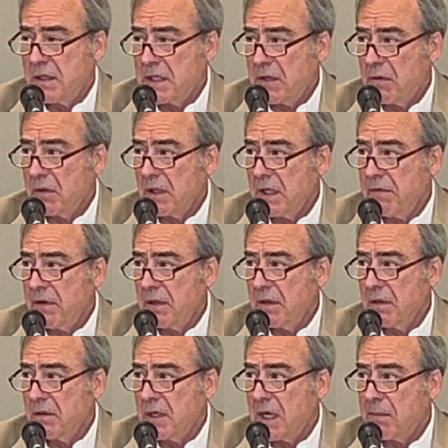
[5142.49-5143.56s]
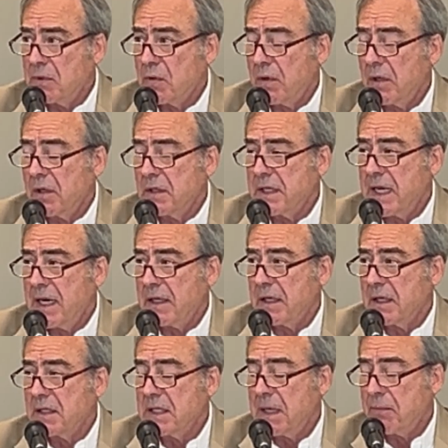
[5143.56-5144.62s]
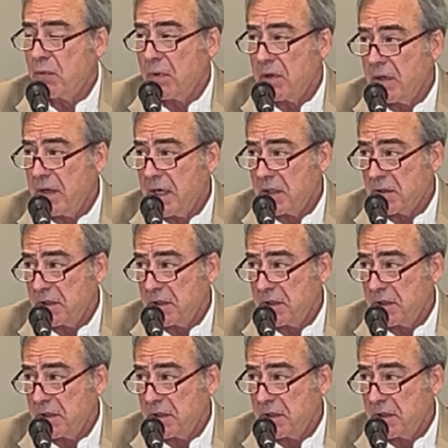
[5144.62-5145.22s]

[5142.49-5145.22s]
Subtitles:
they were leaving the topsoil intact except where they're actually